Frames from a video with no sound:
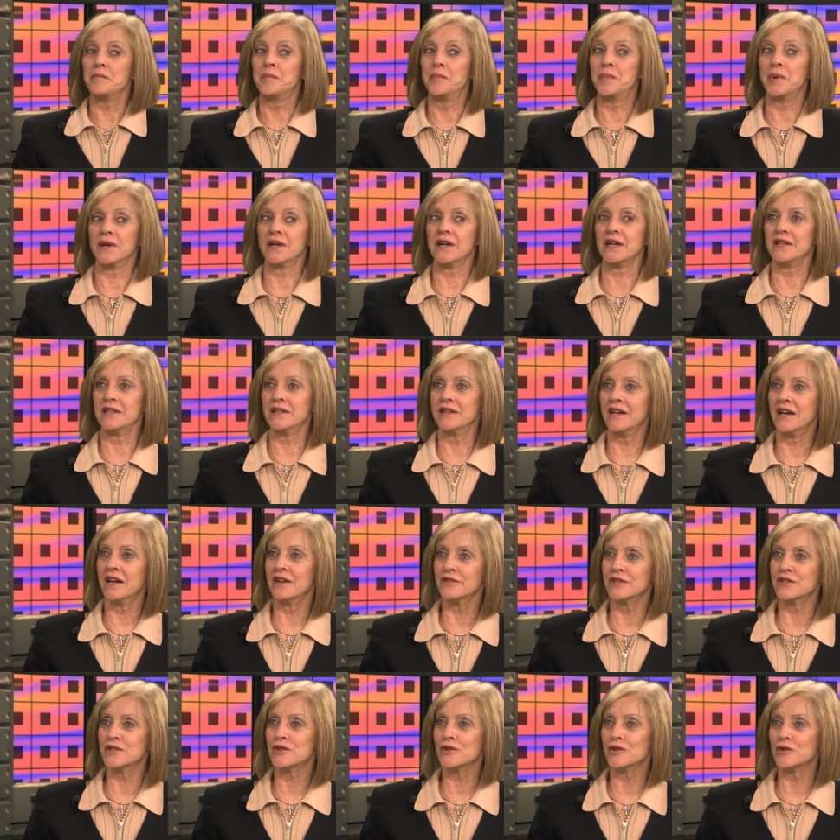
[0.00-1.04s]
but I didn't
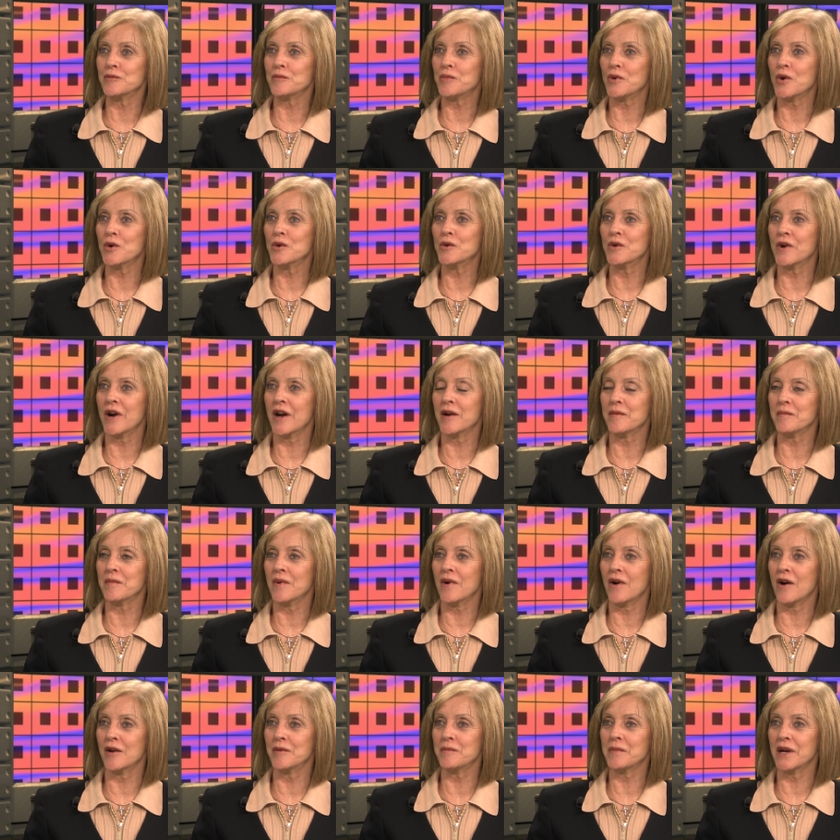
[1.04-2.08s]
have a certain program
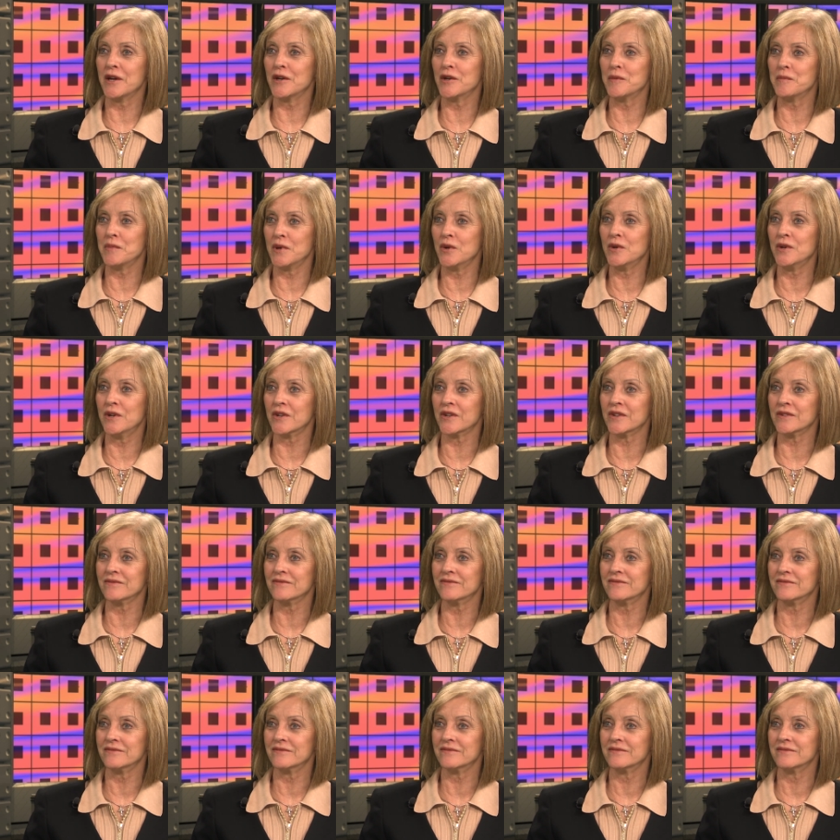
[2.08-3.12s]
on my computer.
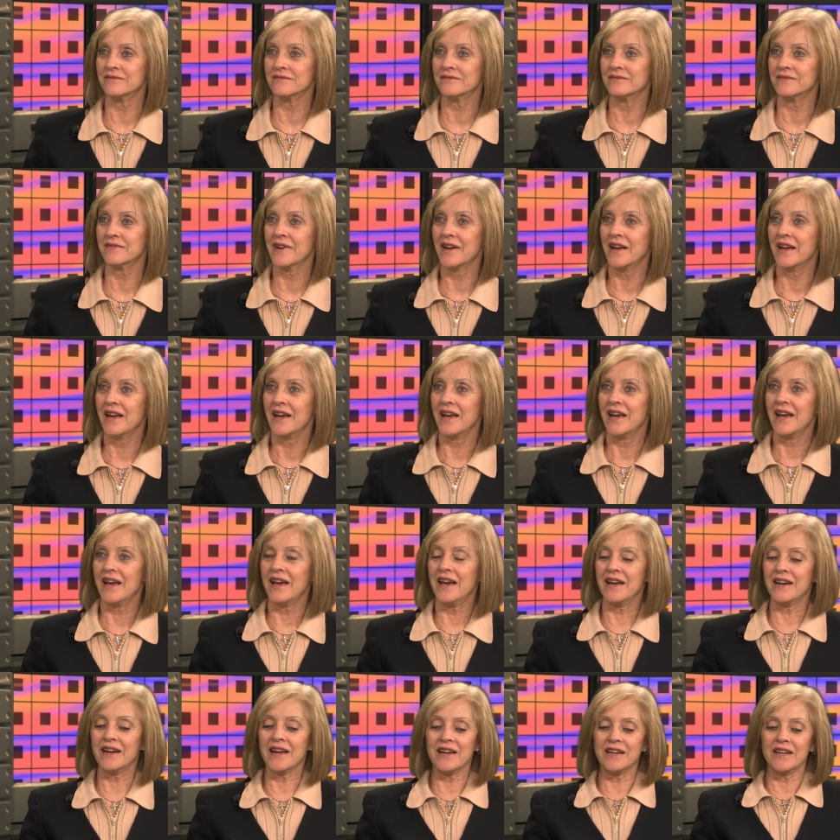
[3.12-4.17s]

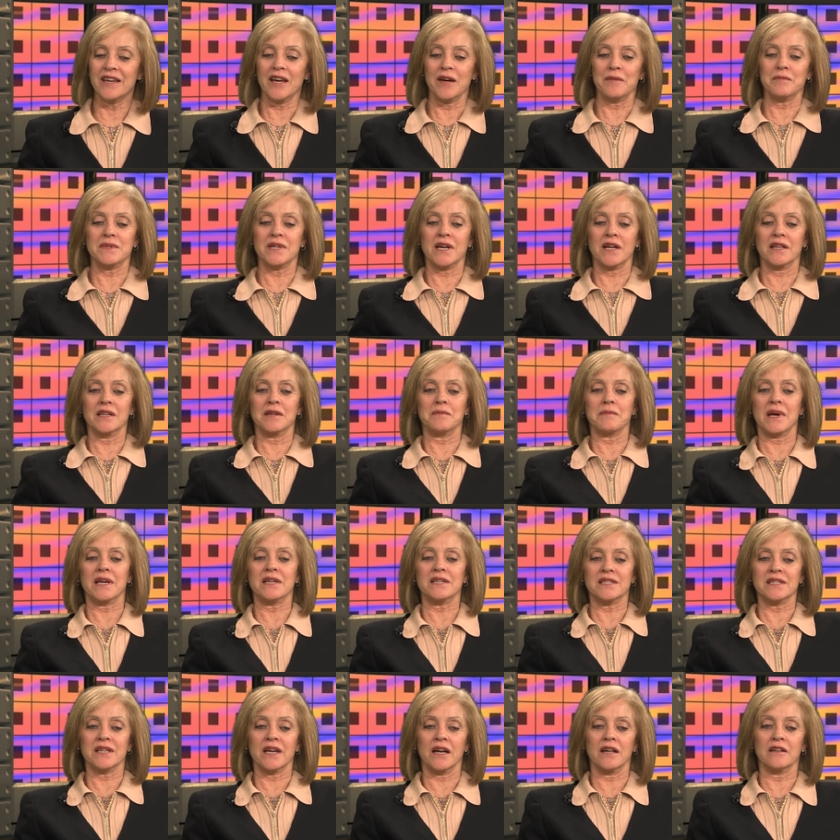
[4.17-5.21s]
And I kept telling
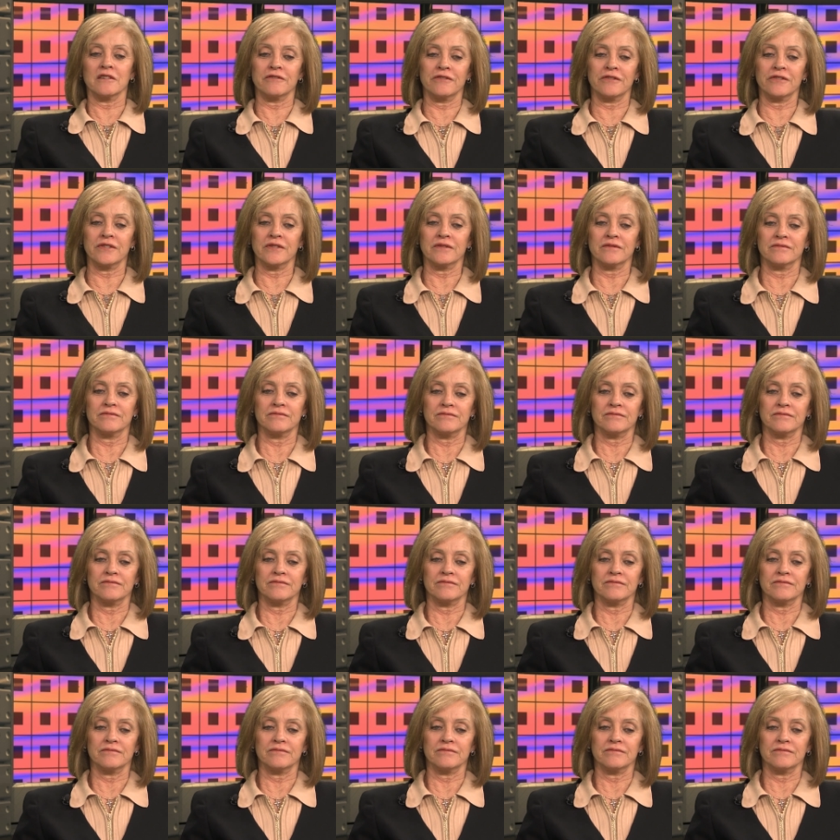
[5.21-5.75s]
myself,